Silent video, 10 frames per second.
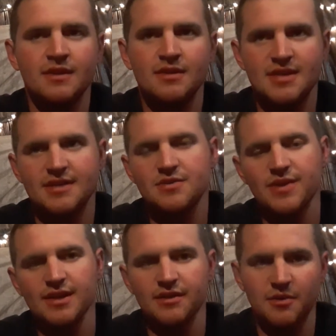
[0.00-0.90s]
takes away
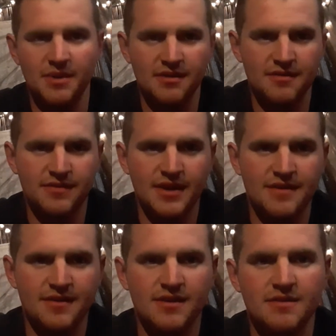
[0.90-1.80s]
a little bit of the
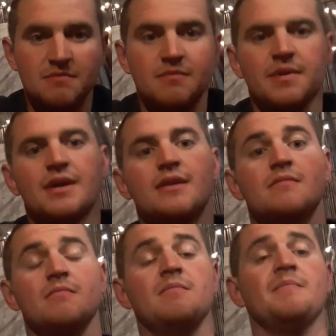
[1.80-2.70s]
flavor, but
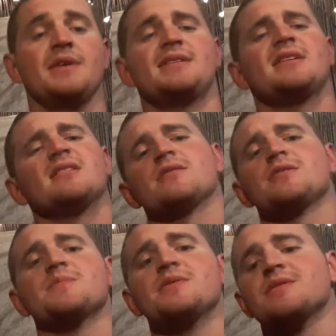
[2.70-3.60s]
makes it a little
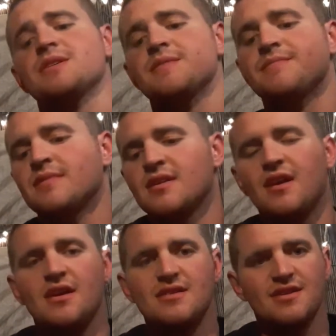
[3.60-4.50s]
smoother,
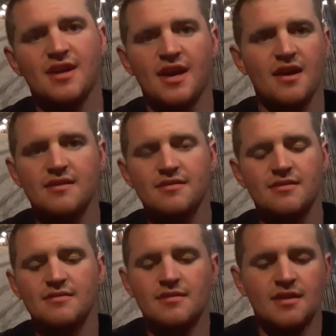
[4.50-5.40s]
easier to
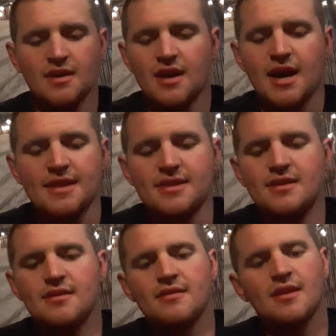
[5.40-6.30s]
handle. I
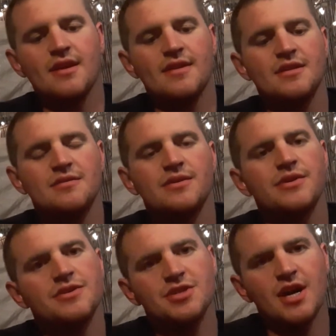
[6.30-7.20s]
think that they do a
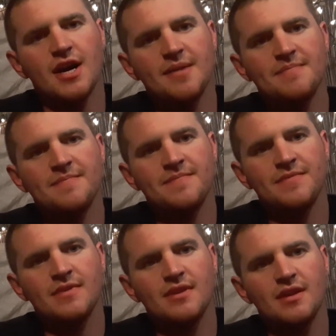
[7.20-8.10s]
good job
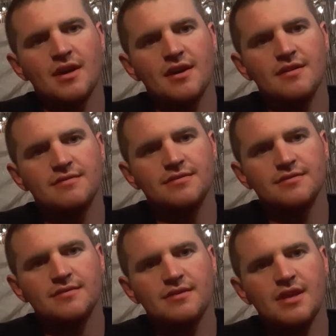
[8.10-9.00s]
of
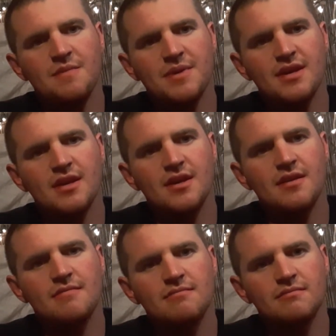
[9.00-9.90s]
keeping it
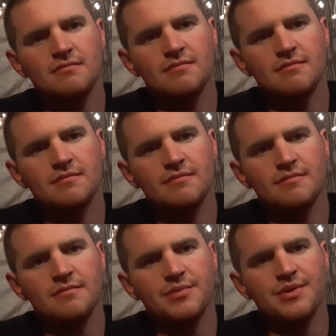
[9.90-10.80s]

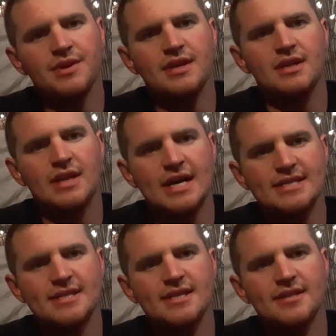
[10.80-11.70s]
pretty
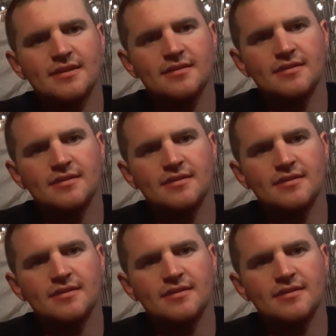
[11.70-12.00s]
classic.